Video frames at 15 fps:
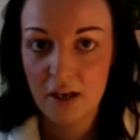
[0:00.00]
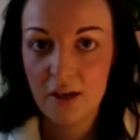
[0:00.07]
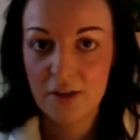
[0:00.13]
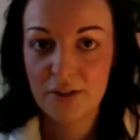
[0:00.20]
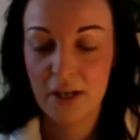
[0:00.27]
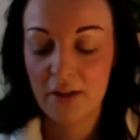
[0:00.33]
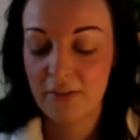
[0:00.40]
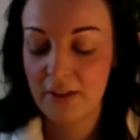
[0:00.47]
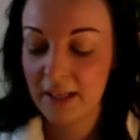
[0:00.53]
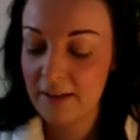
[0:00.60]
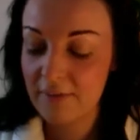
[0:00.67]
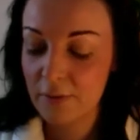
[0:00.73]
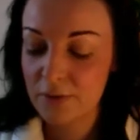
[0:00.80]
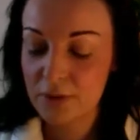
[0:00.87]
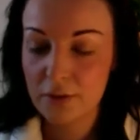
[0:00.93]
So I think
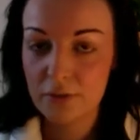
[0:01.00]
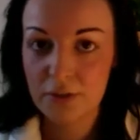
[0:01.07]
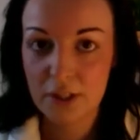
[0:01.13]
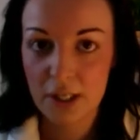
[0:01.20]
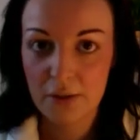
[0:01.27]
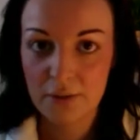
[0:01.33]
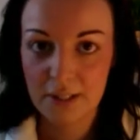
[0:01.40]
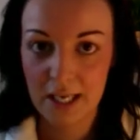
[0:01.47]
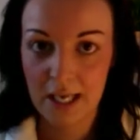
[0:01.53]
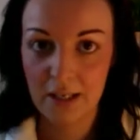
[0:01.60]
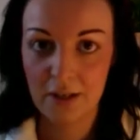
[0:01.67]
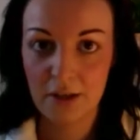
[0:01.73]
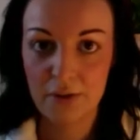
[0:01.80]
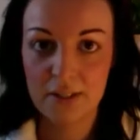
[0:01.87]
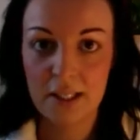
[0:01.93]
if I was going to use it,
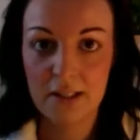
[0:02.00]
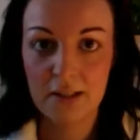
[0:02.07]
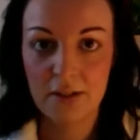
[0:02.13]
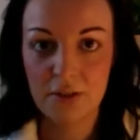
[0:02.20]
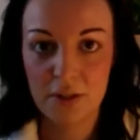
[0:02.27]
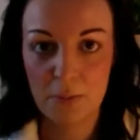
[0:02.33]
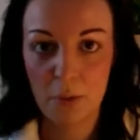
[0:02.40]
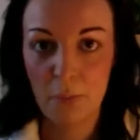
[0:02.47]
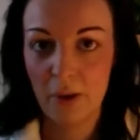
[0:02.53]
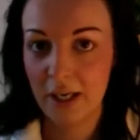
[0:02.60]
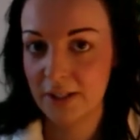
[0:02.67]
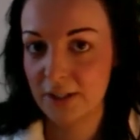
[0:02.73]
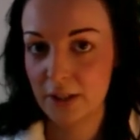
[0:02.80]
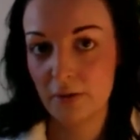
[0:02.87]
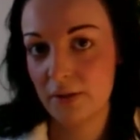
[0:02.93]
I'll use it in the summer when I
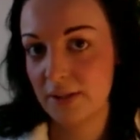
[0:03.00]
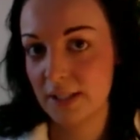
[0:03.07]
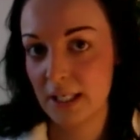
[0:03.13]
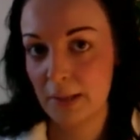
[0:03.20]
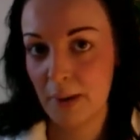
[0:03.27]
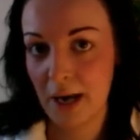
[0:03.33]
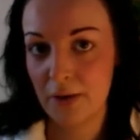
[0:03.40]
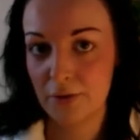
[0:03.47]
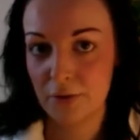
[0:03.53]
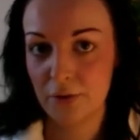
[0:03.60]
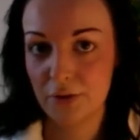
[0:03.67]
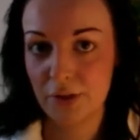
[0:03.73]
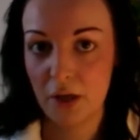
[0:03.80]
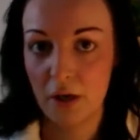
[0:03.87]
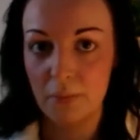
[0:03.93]
don't use any powder
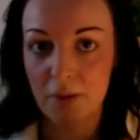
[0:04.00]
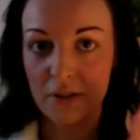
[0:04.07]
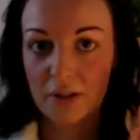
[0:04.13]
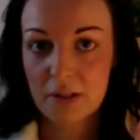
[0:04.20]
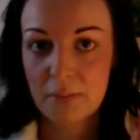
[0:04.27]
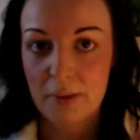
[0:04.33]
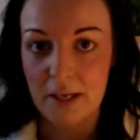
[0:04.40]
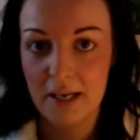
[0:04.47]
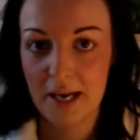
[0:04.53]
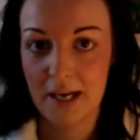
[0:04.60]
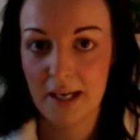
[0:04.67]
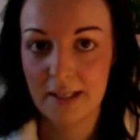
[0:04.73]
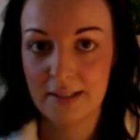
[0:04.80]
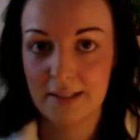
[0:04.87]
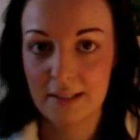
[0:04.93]
at all, because it'll be
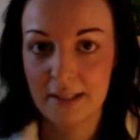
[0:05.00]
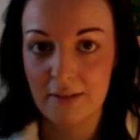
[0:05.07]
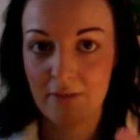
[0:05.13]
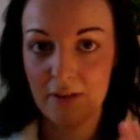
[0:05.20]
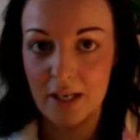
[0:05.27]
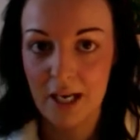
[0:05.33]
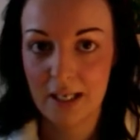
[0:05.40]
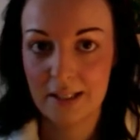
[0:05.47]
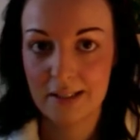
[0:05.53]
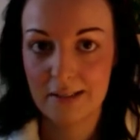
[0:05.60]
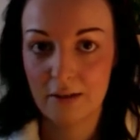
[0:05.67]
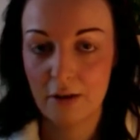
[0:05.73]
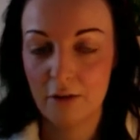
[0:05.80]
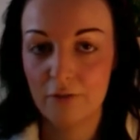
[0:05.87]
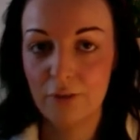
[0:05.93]
nice, give a nice
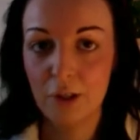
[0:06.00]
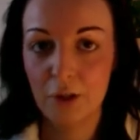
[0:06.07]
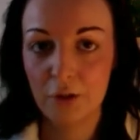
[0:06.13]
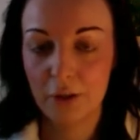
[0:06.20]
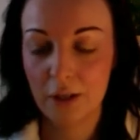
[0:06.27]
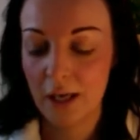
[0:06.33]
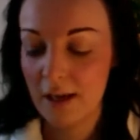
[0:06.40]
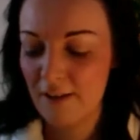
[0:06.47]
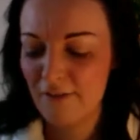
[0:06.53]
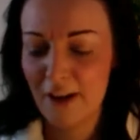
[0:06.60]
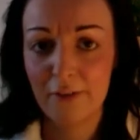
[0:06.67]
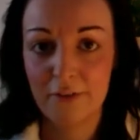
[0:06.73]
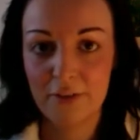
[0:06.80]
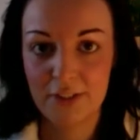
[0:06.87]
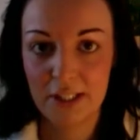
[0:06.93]
sort of look,
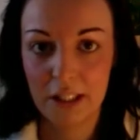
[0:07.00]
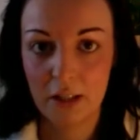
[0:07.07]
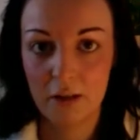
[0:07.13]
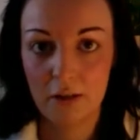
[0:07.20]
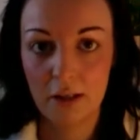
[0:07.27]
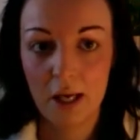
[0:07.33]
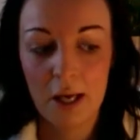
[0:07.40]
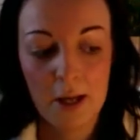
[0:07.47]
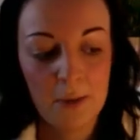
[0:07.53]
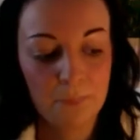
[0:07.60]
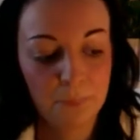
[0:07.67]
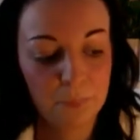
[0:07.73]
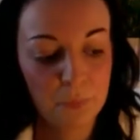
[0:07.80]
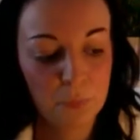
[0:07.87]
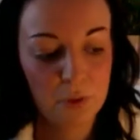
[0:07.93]
velvety look.
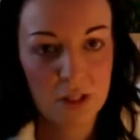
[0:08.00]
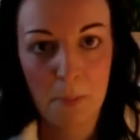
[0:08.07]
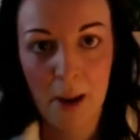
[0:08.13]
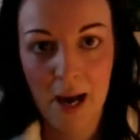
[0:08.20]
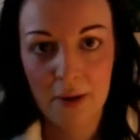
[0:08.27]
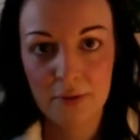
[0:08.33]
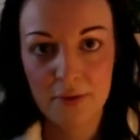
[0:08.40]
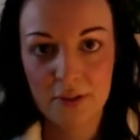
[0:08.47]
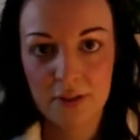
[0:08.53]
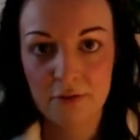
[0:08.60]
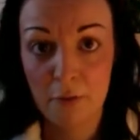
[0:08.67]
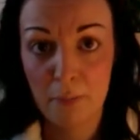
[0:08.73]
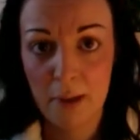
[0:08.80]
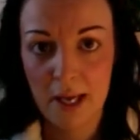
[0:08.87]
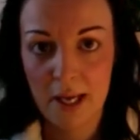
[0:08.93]
With the powders,
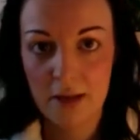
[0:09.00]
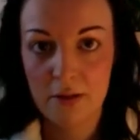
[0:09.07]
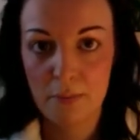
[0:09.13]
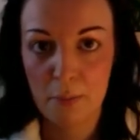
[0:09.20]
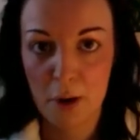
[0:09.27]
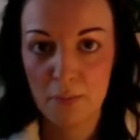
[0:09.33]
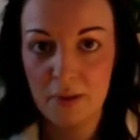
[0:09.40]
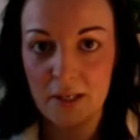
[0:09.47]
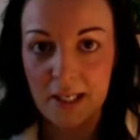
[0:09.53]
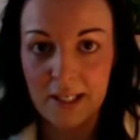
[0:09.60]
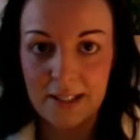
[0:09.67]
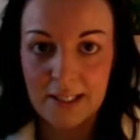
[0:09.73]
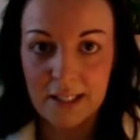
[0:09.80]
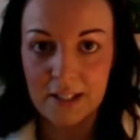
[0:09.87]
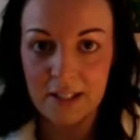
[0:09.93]
for me at the moment,
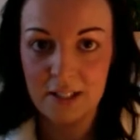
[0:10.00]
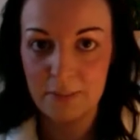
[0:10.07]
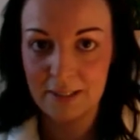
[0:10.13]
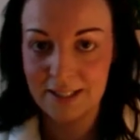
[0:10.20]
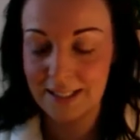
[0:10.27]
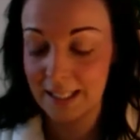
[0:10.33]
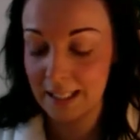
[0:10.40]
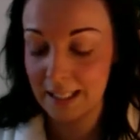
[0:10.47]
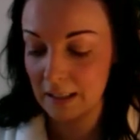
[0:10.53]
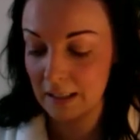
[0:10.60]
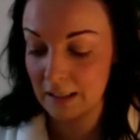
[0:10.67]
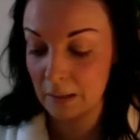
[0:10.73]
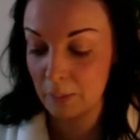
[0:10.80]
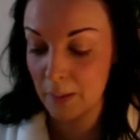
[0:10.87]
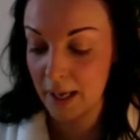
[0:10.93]
it tends to be sticking a
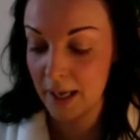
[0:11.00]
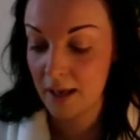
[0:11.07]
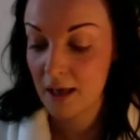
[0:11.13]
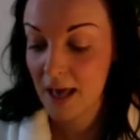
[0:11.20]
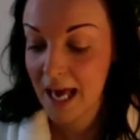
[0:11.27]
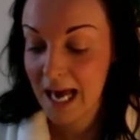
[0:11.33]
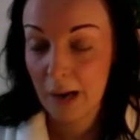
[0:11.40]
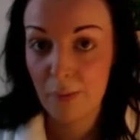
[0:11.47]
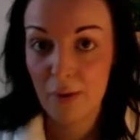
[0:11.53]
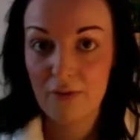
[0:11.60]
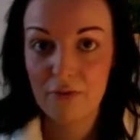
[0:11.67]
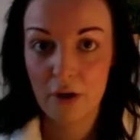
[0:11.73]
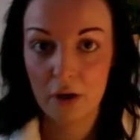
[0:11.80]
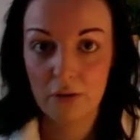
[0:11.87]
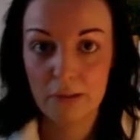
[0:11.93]
little bit.
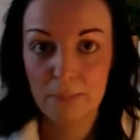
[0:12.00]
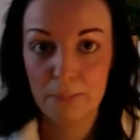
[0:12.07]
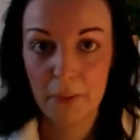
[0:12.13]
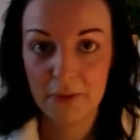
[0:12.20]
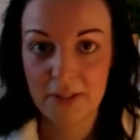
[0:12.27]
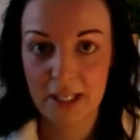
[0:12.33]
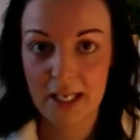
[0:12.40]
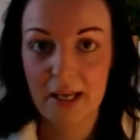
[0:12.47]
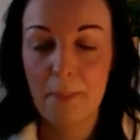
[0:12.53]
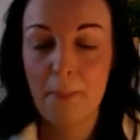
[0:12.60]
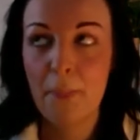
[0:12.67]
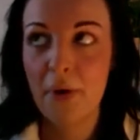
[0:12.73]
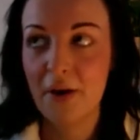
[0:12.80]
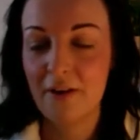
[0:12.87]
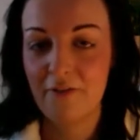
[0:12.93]
However, on the body,
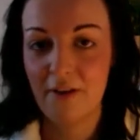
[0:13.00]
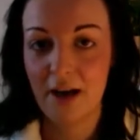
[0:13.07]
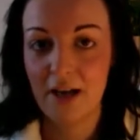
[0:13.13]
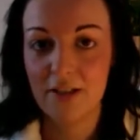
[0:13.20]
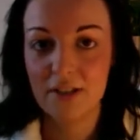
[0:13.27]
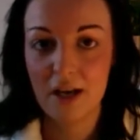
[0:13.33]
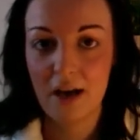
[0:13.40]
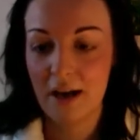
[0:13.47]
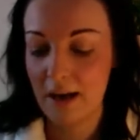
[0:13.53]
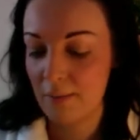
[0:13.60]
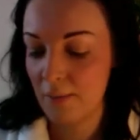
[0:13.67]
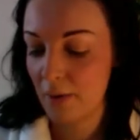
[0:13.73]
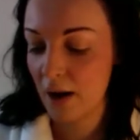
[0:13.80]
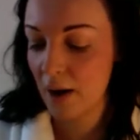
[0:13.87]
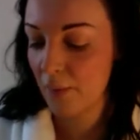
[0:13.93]
perfect. I
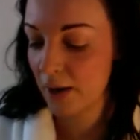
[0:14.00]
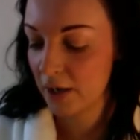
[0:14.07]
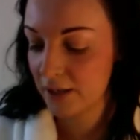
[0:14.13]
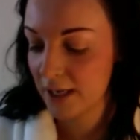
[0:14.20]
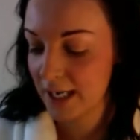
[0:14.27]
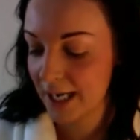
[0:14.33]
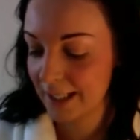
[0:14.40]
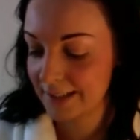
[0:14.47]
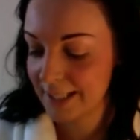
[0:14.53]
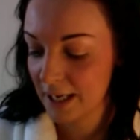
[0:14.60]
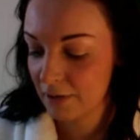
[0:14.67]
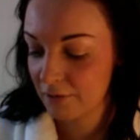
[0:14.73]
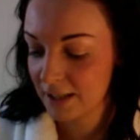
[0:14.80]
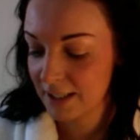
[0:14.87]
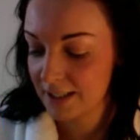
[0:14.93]
went on a night
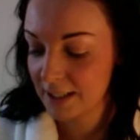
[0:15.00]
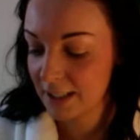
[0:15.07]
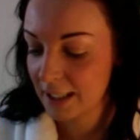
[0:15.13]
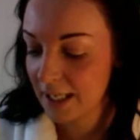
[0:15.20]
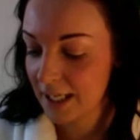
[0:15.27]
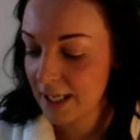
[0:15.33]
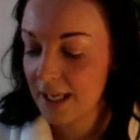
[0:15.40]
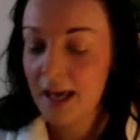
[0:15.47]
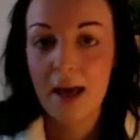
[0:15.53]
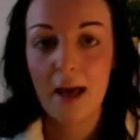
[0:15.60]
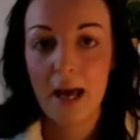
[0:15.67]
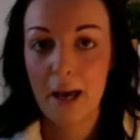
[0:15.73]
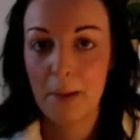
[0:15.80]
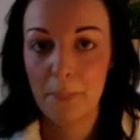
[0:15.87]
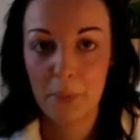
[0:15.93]
out recently
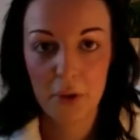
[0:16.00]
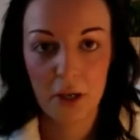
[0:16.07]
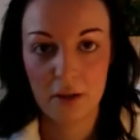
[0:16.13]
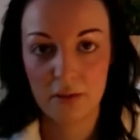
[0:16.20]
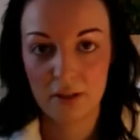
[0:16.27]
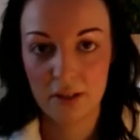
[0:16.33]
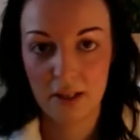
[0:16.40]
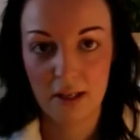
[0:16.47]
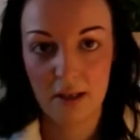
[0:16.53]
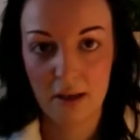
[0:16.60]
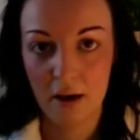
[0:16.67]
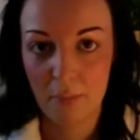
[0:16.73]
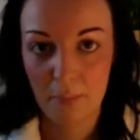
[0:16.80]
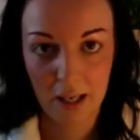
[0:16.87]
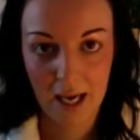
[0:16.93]
and put it on
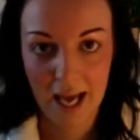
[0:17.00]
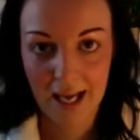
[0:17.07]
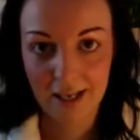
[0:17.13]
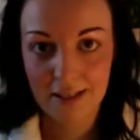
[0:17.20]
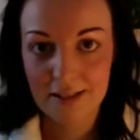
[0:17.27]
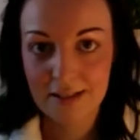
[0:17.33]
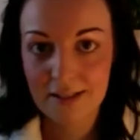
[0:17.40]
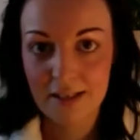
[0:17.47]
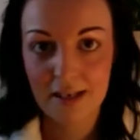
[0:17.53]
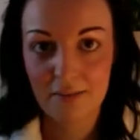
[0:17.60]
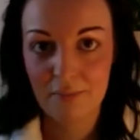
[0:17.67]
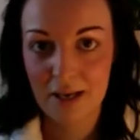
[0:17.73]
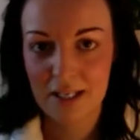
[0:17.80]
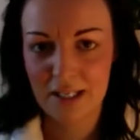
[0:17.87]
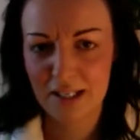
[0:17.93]
my legs, and it
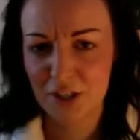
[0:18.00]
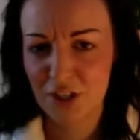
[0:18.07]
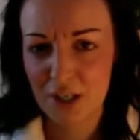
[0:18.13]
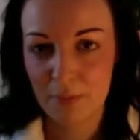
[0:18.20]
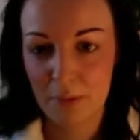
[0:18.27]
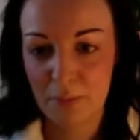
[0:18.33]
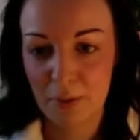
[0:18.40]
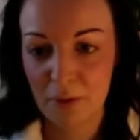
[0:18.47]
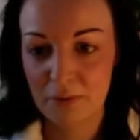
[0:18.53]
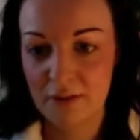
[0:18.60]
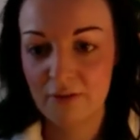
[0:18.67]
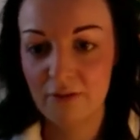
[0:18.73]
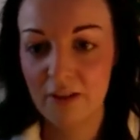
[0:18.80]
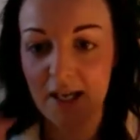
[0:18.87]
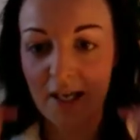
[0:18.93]
made it shimmer
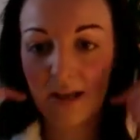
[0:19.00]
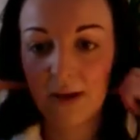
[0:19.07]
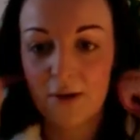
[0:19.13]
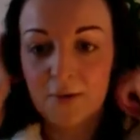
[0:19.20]
beautifully.